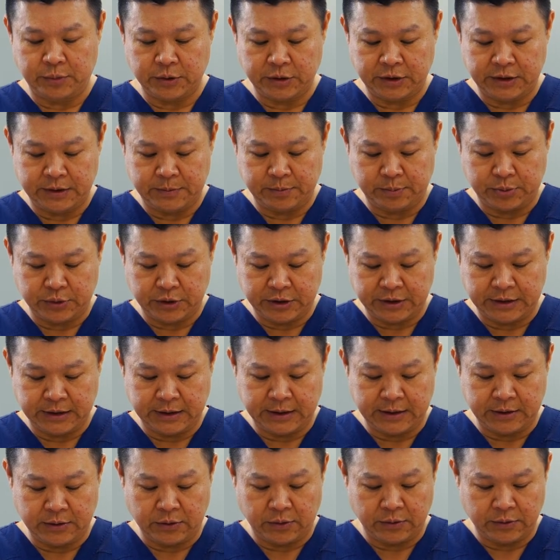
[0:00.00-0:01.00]
pushed it
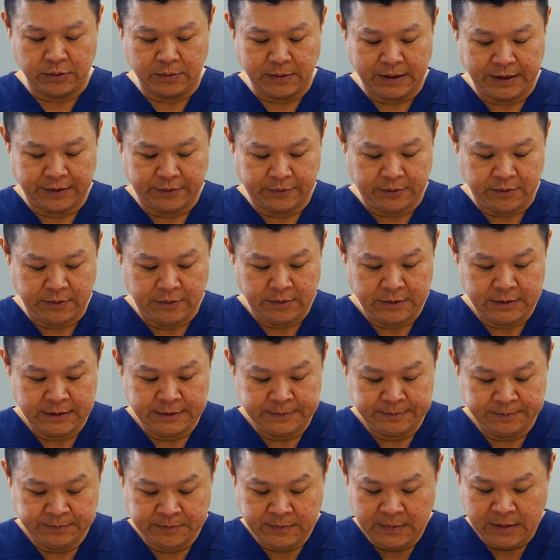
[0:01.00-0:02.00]
in all the way through.
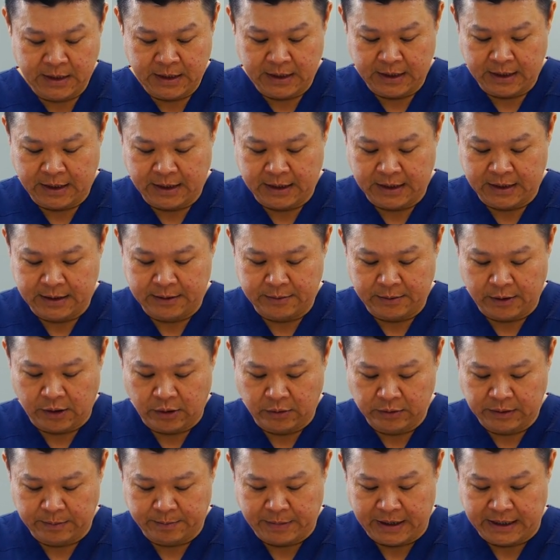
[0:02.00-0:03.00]
And
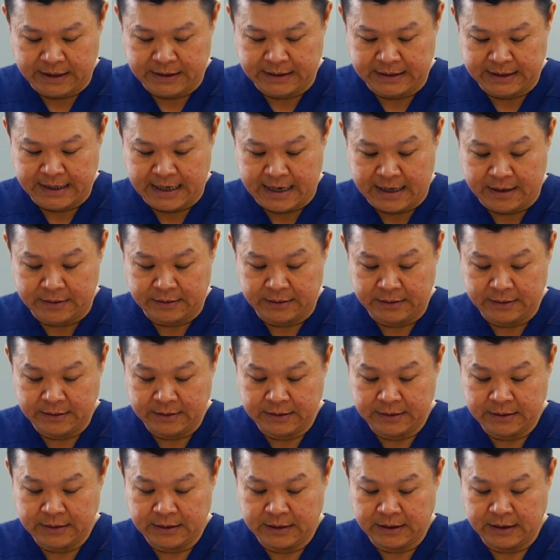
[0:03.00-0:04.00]
hold the button down
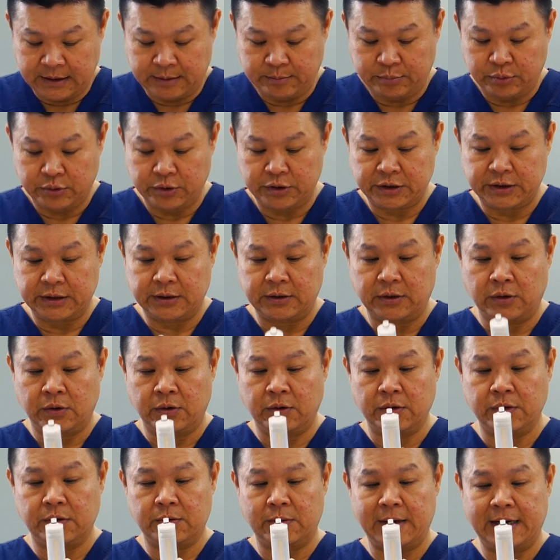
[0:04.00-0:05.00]
and push it
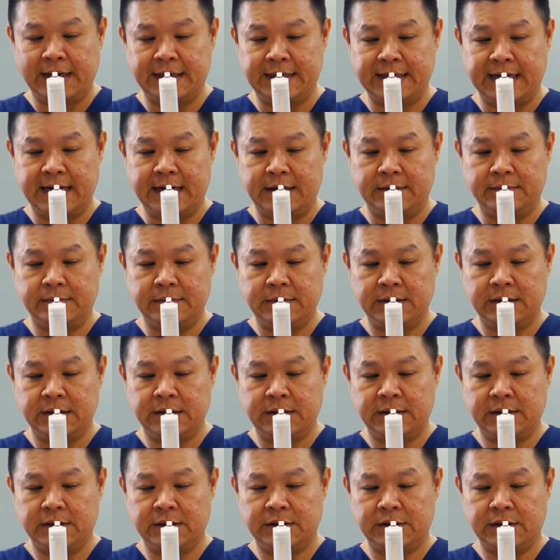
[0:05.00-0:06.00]
all the way down
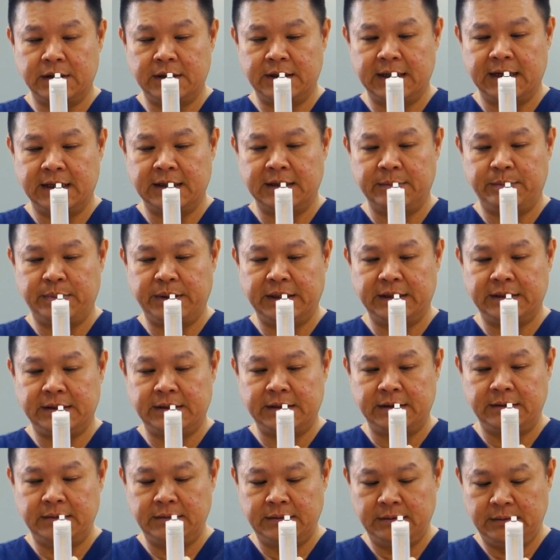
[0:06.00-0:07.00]
so that the
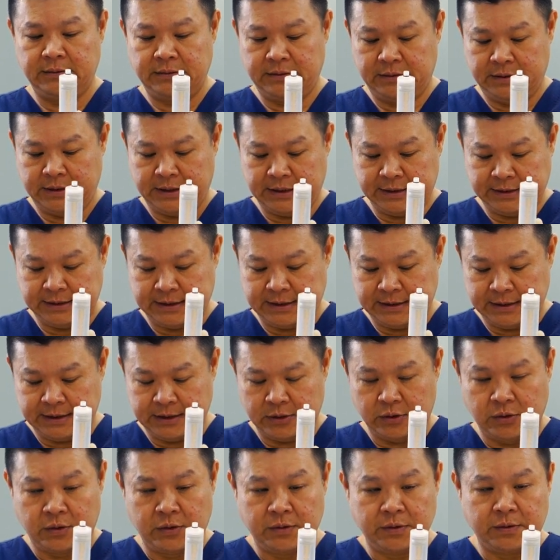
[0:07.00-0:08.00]
piston is
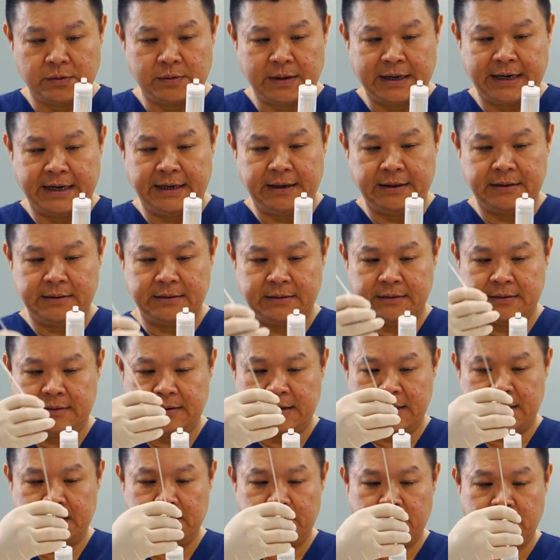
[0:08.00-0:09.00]
all the way
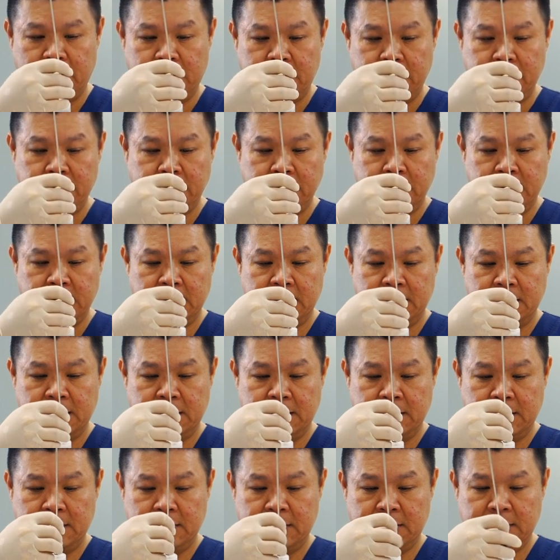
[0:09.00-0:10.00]
at the bottom.
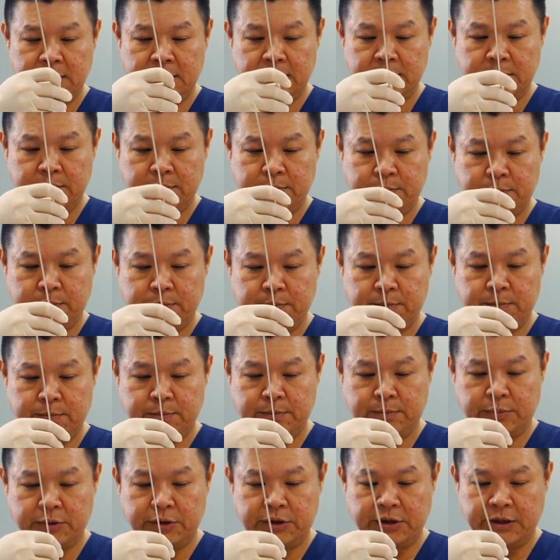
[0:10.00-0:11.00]

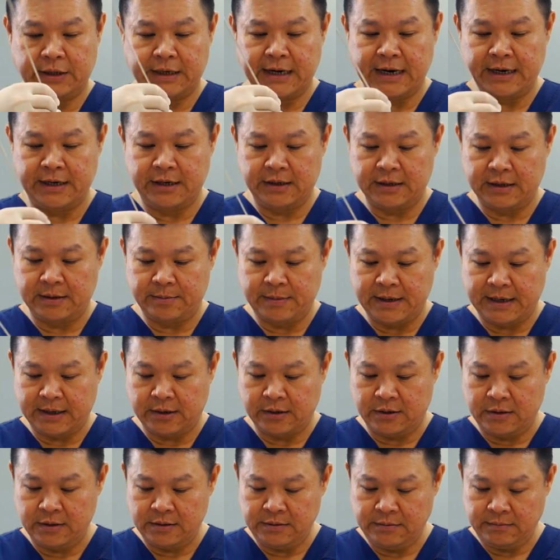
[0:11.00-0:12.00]
Put your cannula back
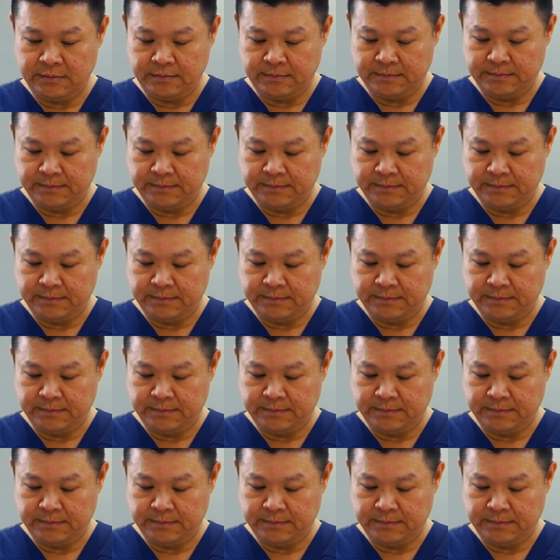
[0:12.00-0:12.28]
on,